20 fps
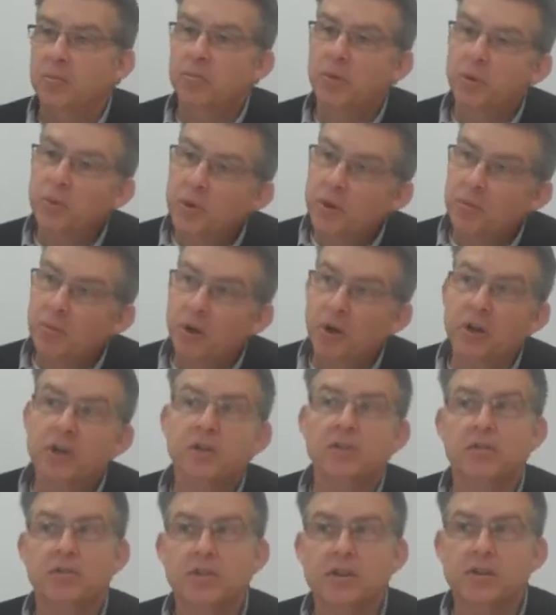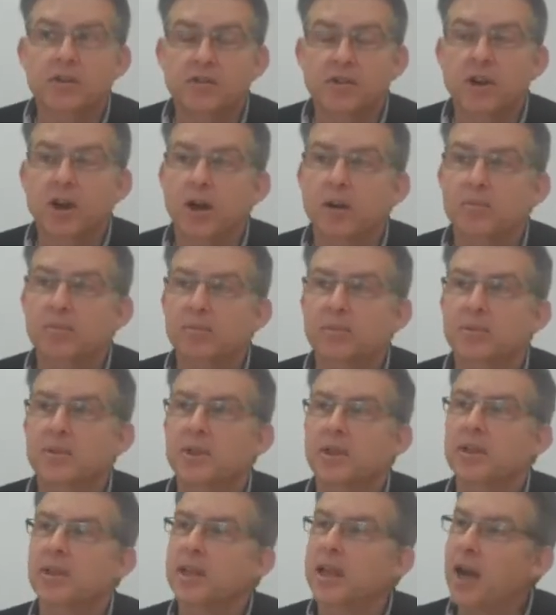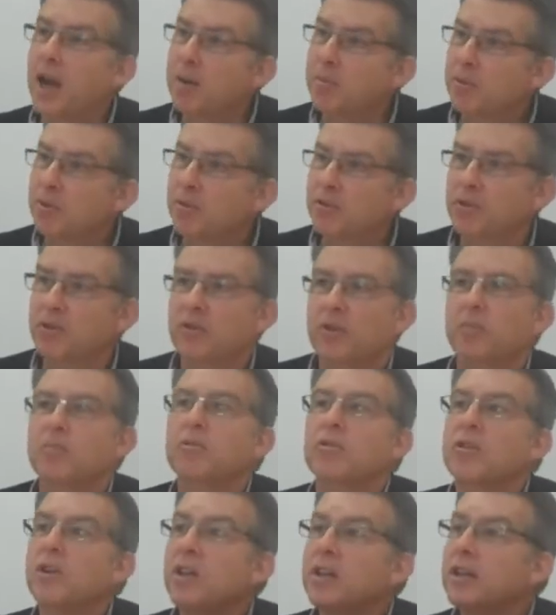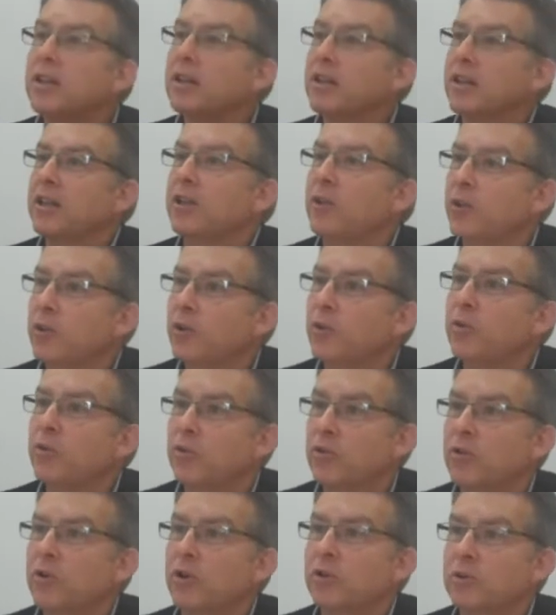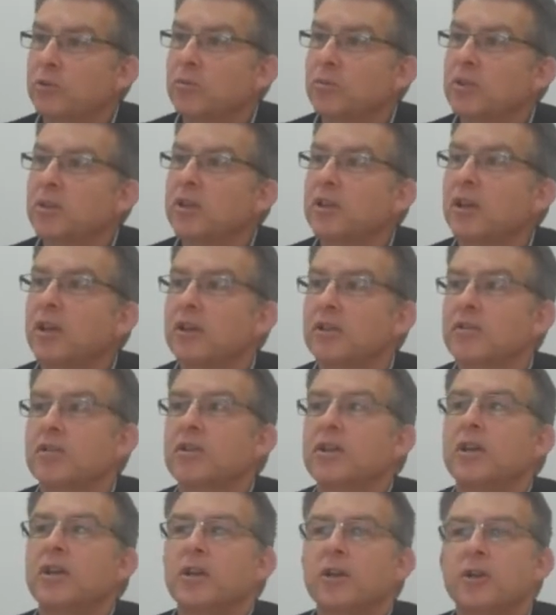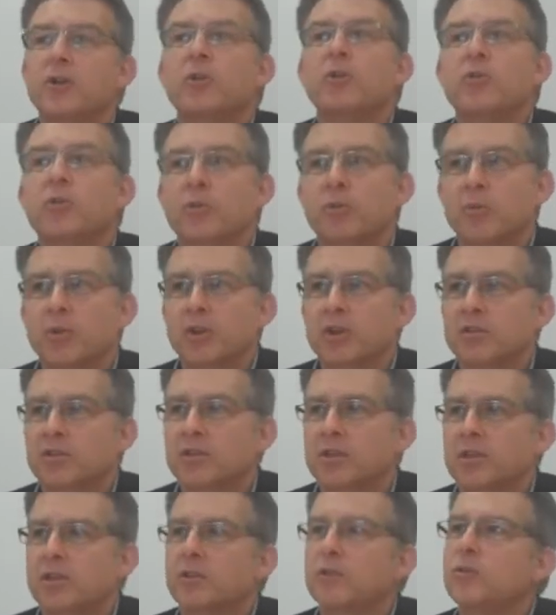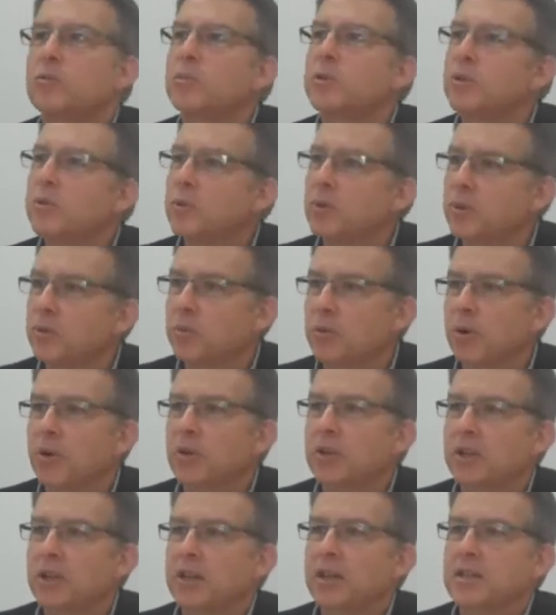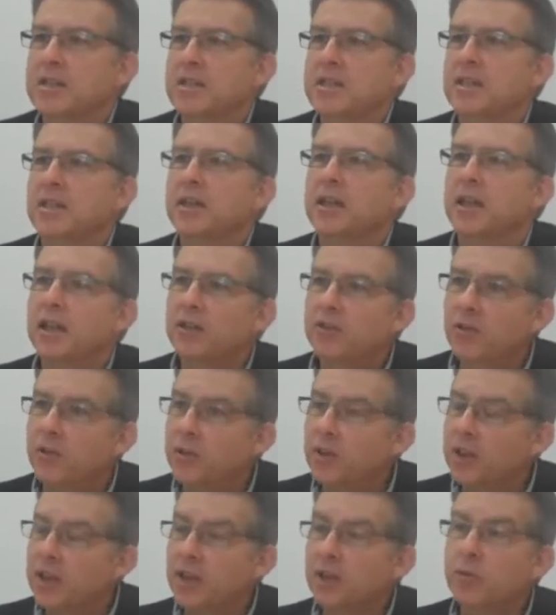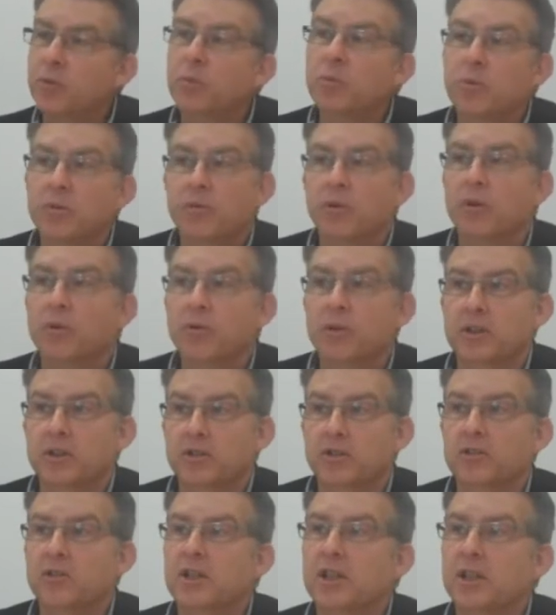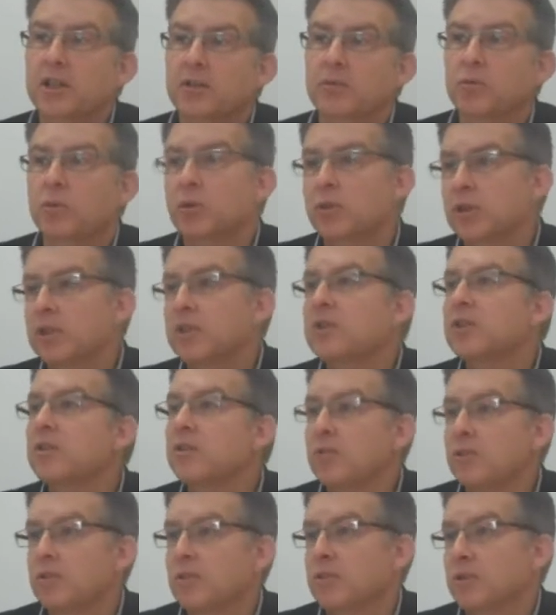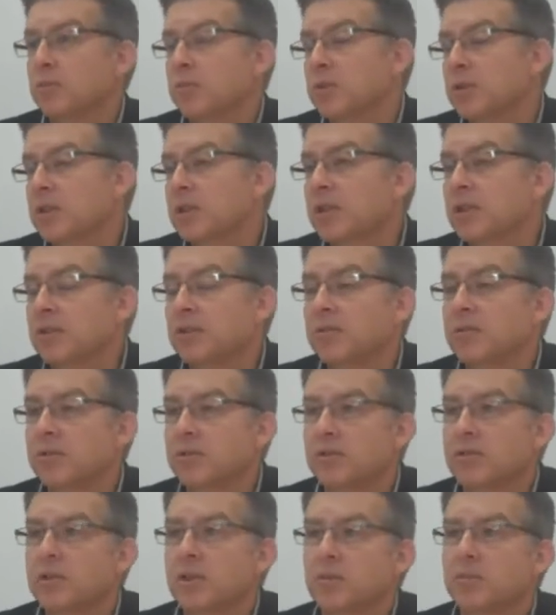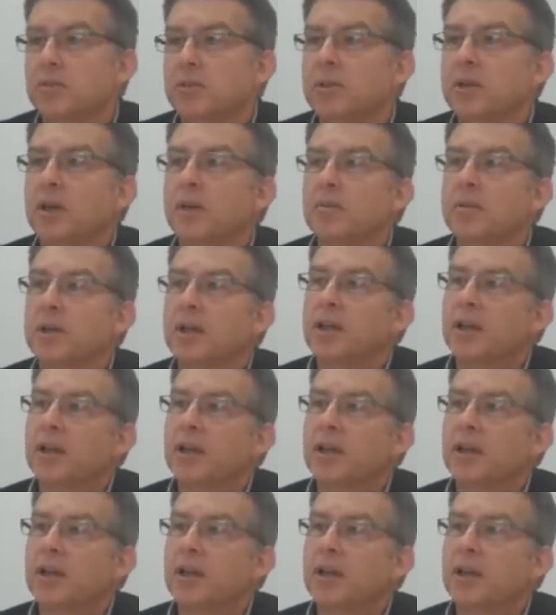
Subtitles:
But when markets seize up and the capital sees up, suddenly you start to realize who's at risk and who's been doing the wrong things. And so that's what we've already seen and will continue to see, particularly if there's a double dip.